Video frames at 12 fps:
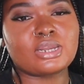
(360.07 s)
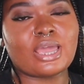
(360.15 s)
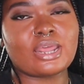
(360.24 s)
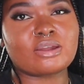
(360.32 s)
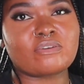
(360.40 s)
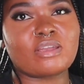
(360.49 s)

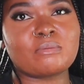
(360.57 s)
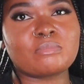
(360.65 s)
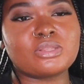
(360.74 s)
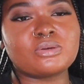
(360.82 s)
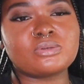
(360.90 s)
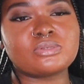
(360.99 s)
Anagram
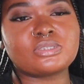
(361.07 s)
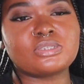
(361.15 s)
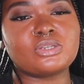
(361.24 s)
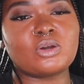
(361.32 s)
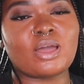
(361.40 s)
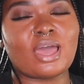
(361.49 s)
balloons,
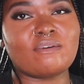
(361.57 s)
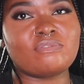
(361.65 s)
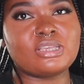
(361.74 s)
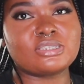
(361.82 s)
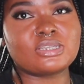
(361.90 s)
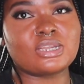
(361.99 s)
you don't have
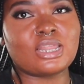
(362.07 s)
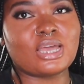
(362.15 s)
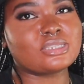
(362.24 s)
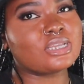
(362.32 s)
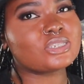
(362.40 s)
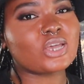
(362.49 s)
these little
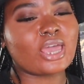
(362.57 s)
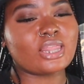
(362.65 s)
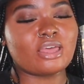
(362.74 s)
lines. That's why I